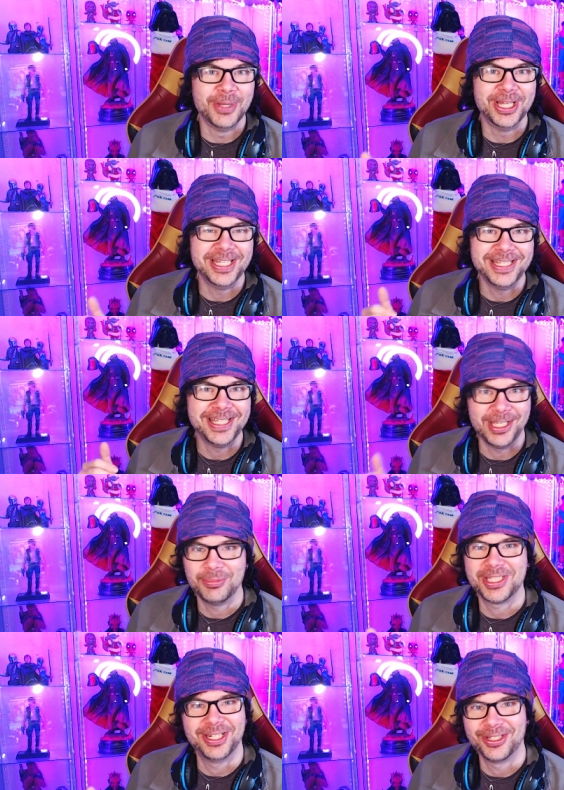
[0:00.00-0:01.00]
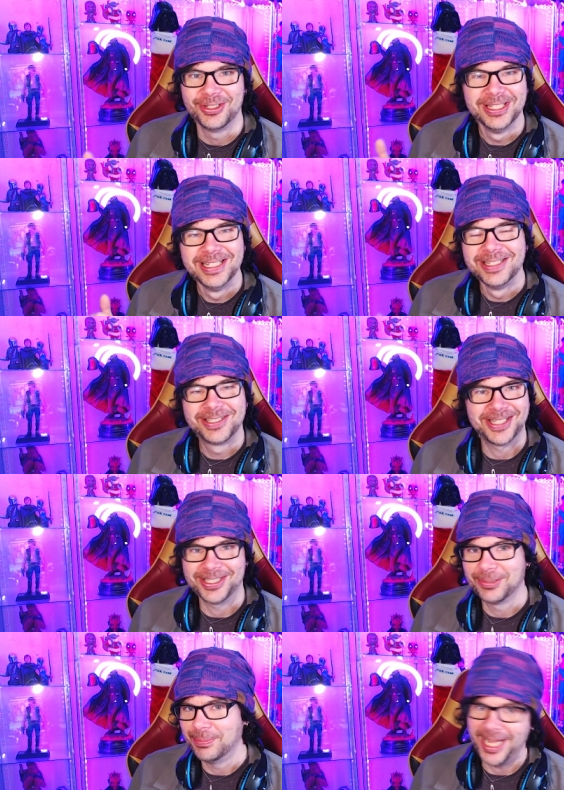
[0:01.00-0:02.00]
but he keeps getting
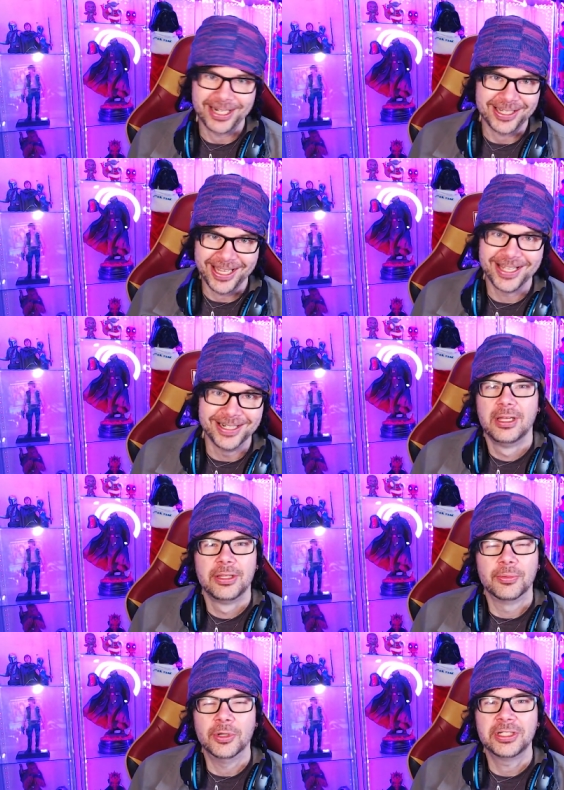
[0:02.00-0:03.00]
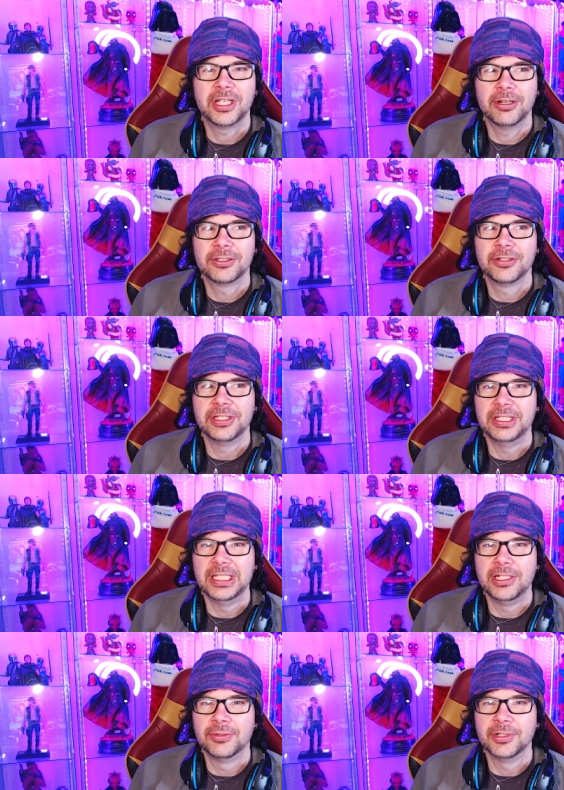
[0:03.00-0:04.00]
sucked back in. The one character that
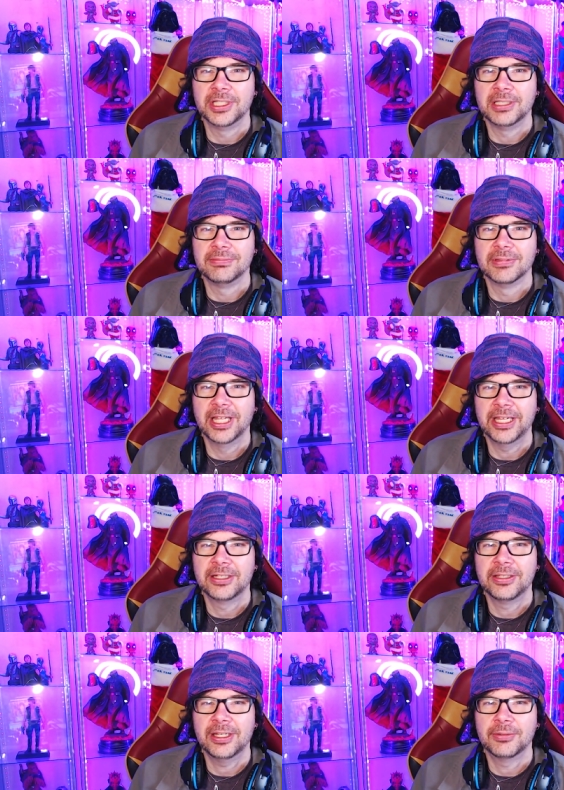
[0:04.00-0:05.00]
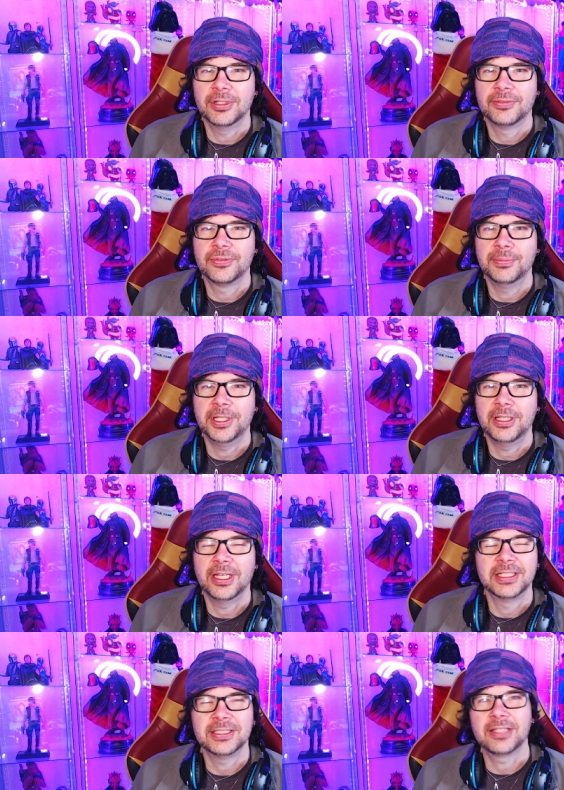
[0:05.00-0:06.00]
didn't really land that well for me,
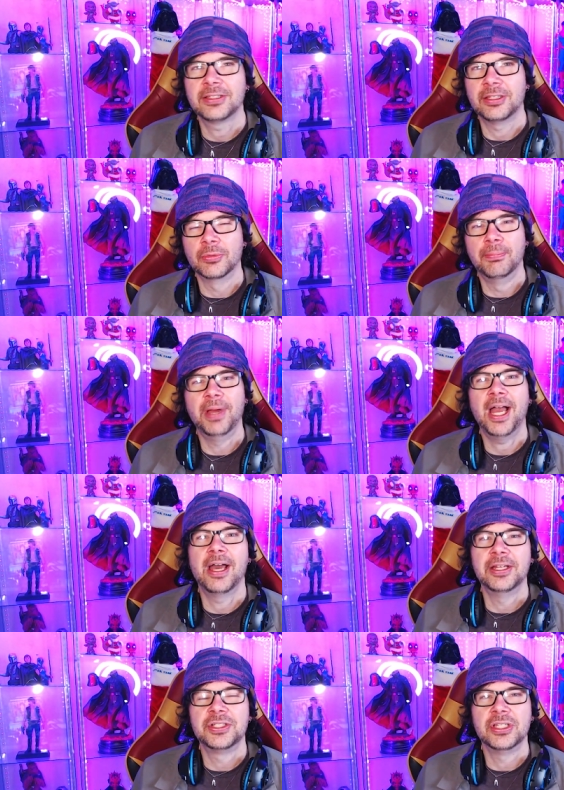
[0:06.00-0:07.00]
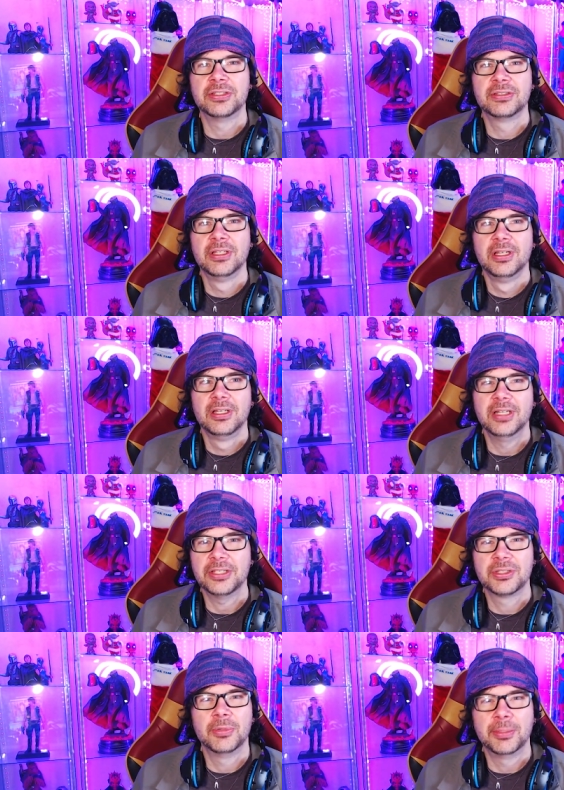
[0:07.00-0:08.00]
and it's not that they were bad, it's just not
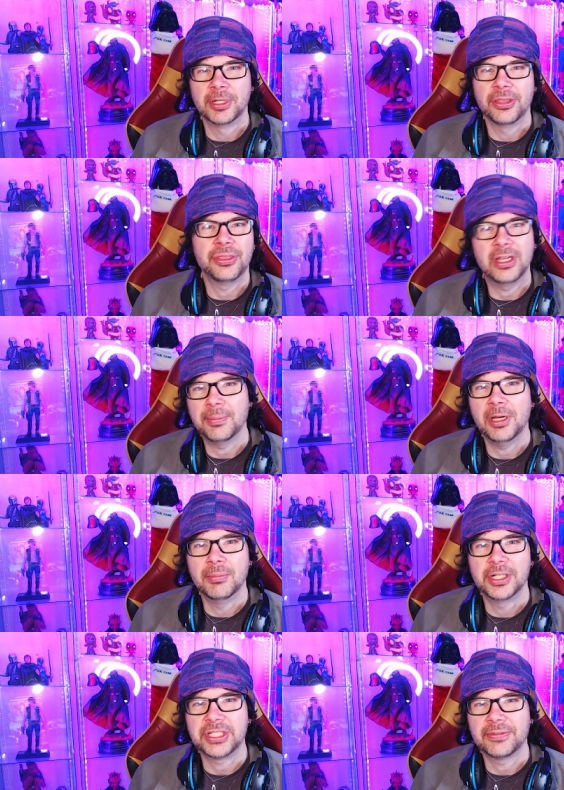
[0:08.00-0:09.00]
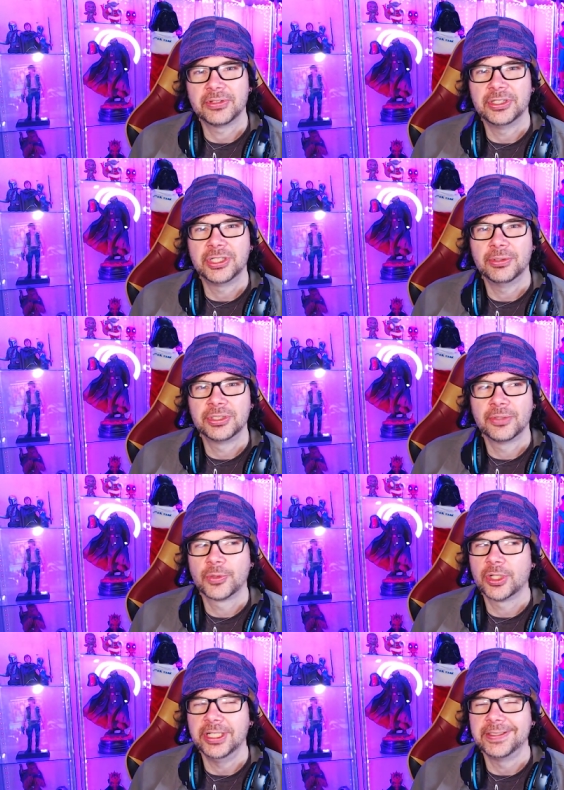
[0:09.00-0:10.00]
someone I'm going to think about much after the show is
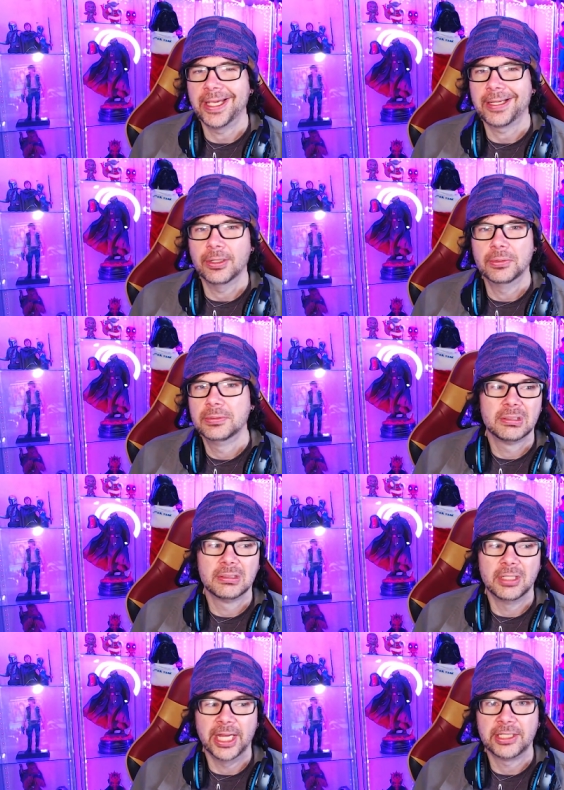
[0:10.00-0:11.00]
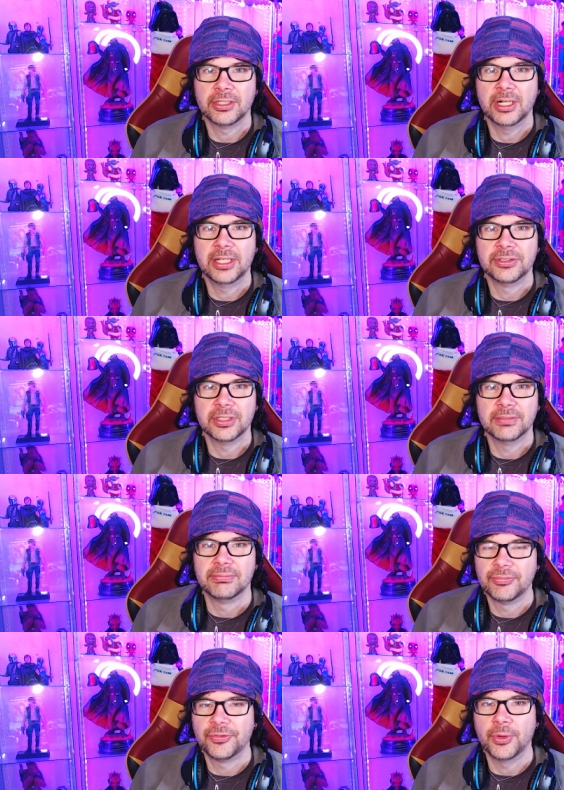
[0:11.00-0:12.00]
over, is Echo. Liked her as a
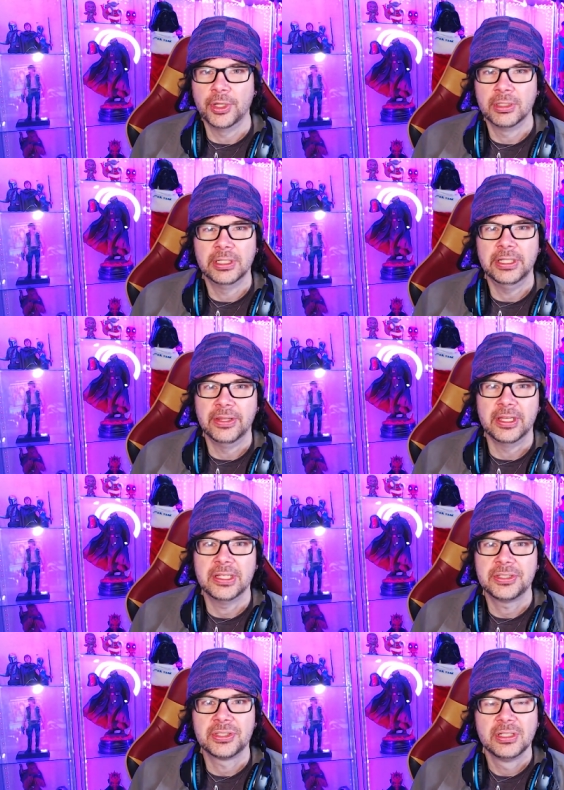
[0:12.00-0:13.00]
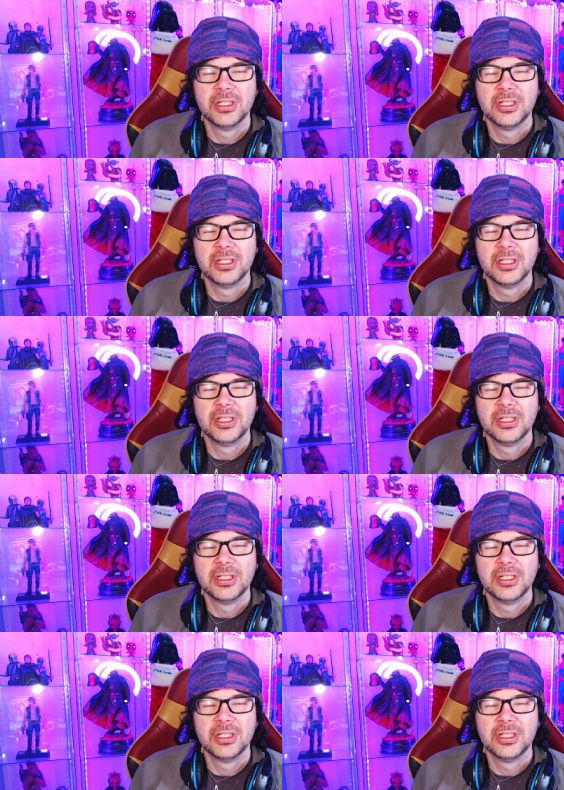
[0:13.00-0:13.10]
foil in this,